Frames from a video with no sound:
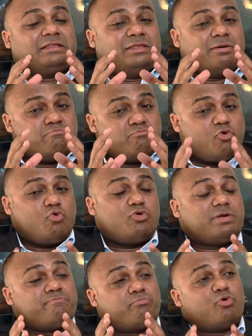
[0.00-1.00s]
the
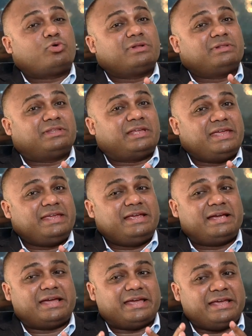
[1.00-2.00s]
more important
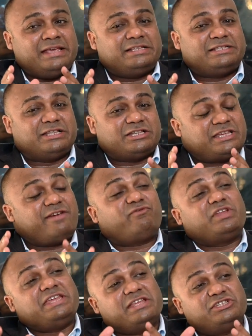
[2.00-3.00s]
thing is the
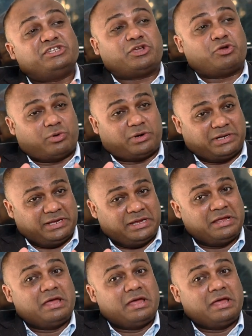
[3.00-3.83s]
safety and security.